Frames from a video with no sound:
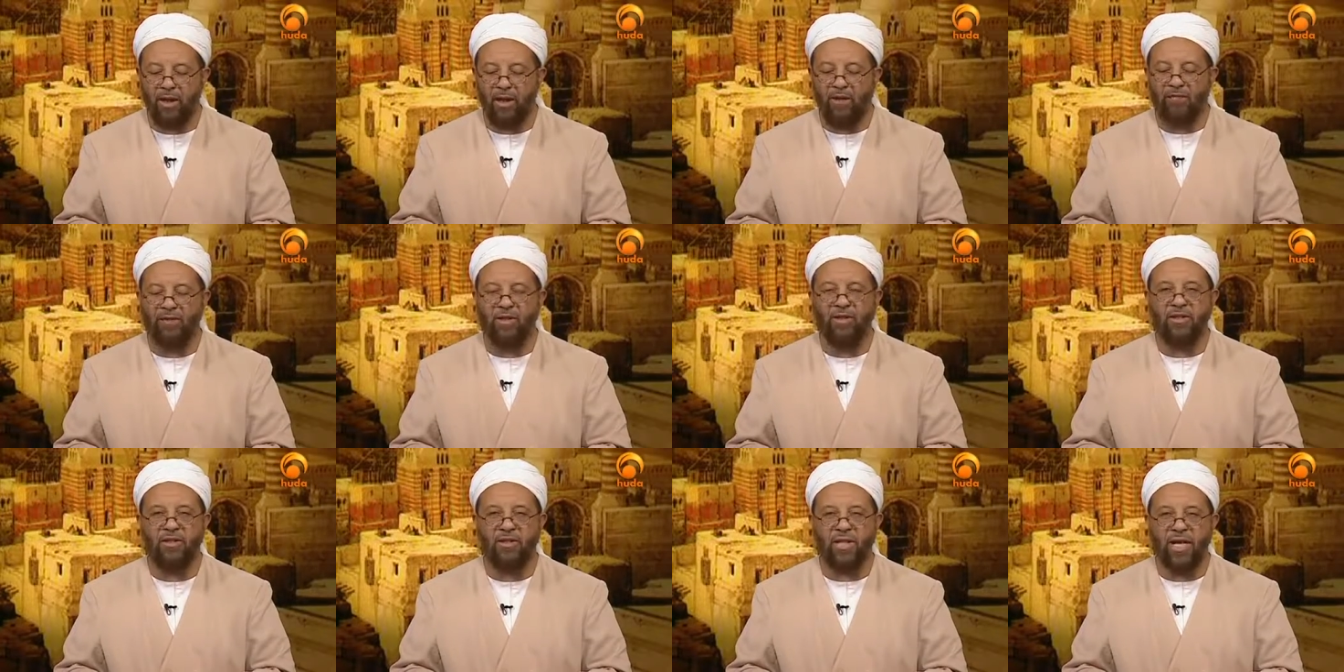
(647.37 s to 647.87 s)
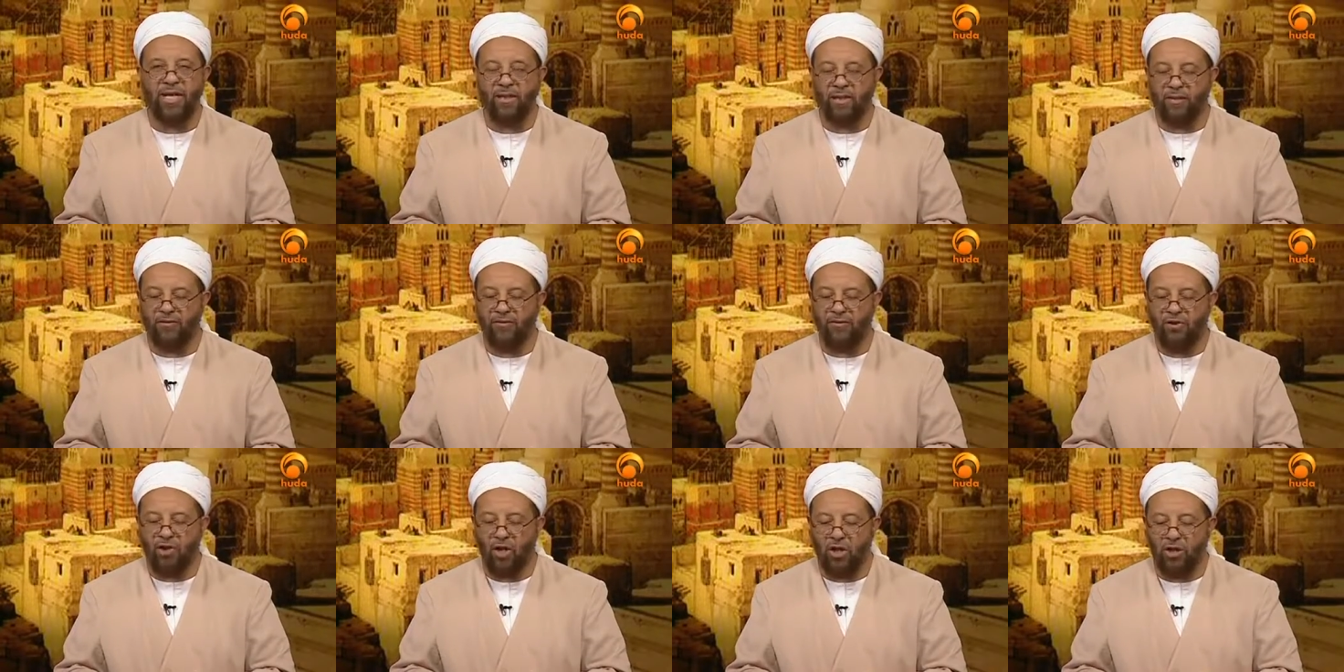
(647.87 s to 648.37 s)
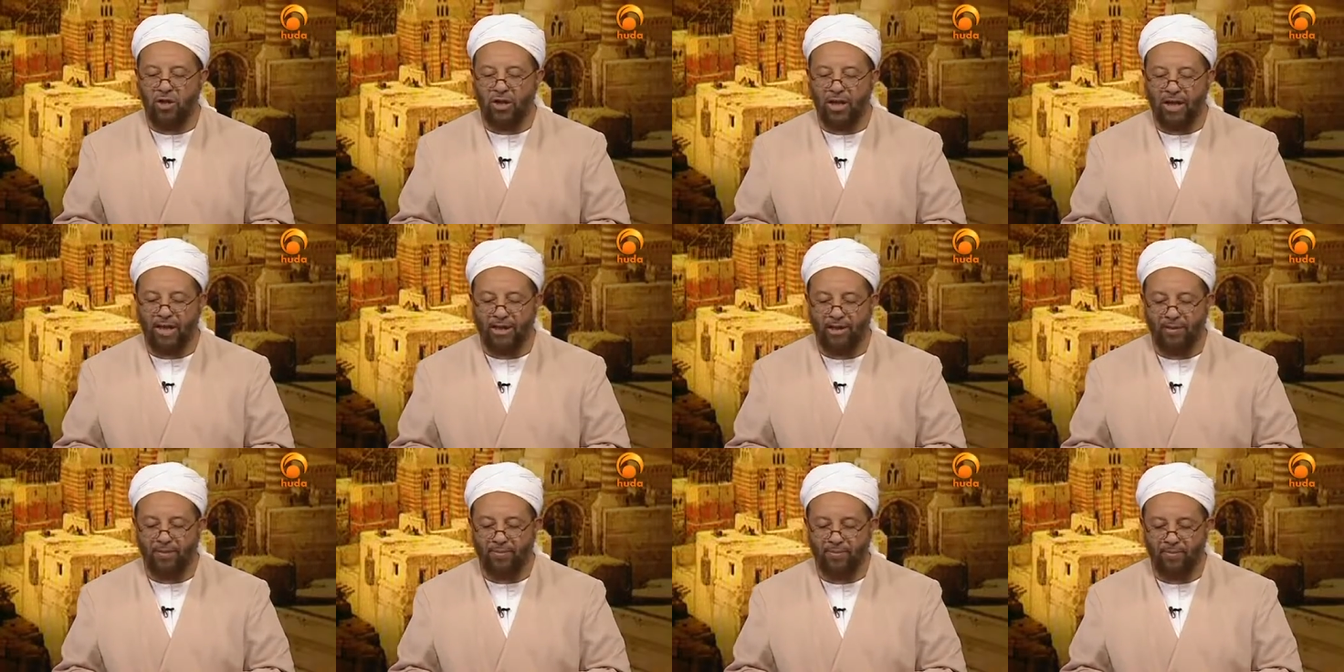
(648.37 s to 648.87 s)
of the state of
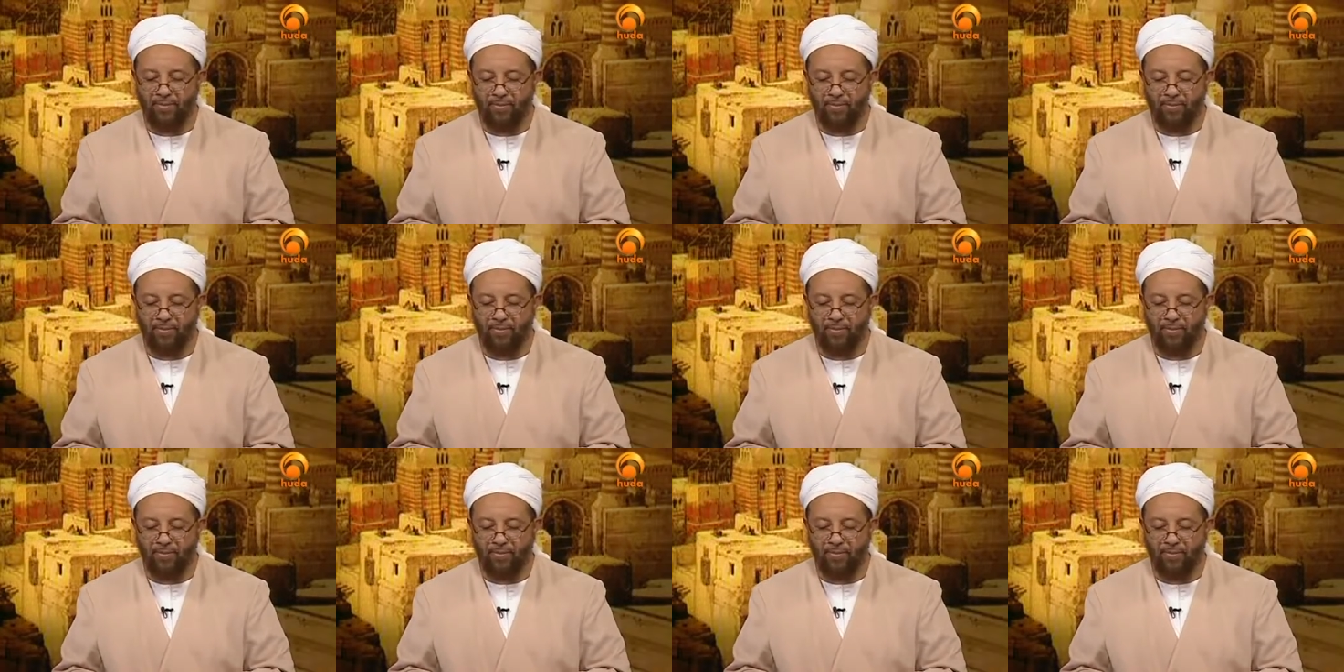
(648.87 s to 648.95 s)
Songhai.